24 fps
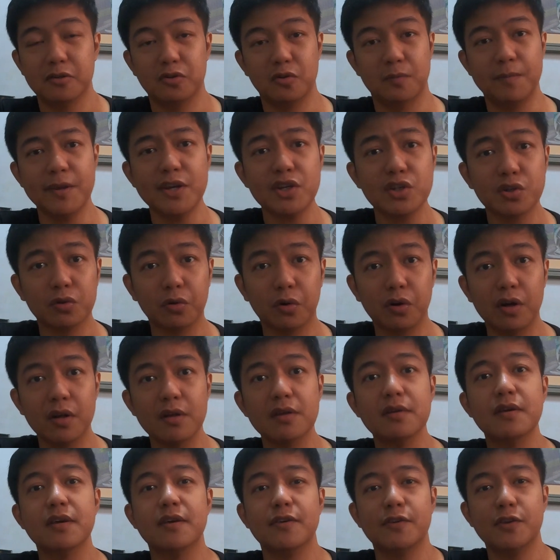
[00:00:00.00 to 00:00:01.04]
To be
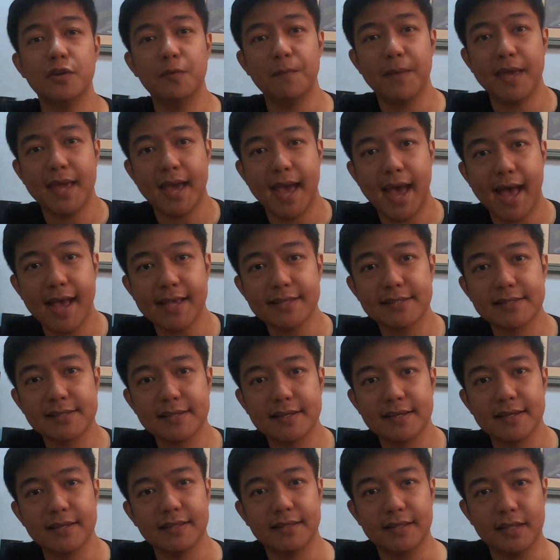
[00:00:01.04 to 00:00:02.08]
sure, you may ask
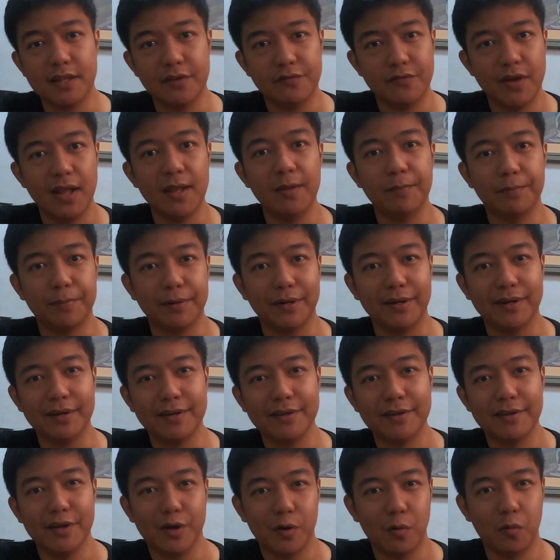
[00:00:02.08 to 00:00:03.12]
the developer
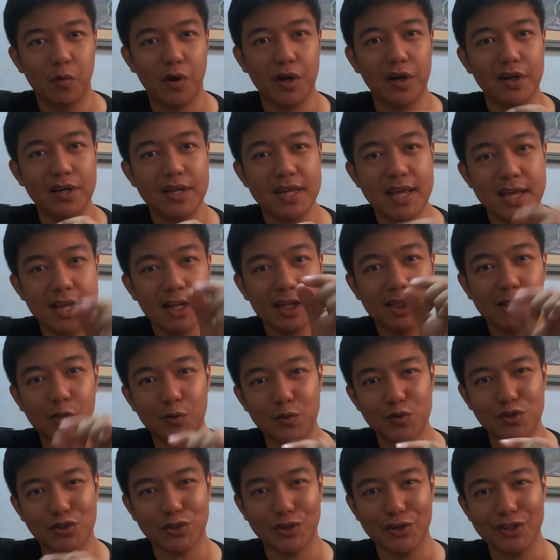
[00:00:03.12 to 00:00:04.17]
what are the
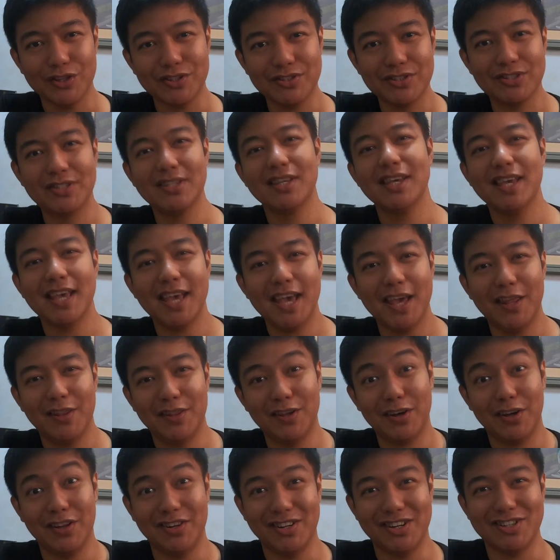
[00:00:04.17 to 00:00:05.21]
inclusions and
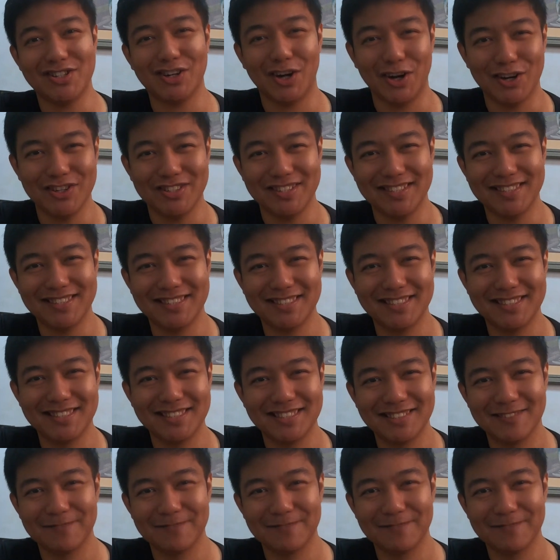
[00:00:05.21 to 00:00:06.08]
the other charges.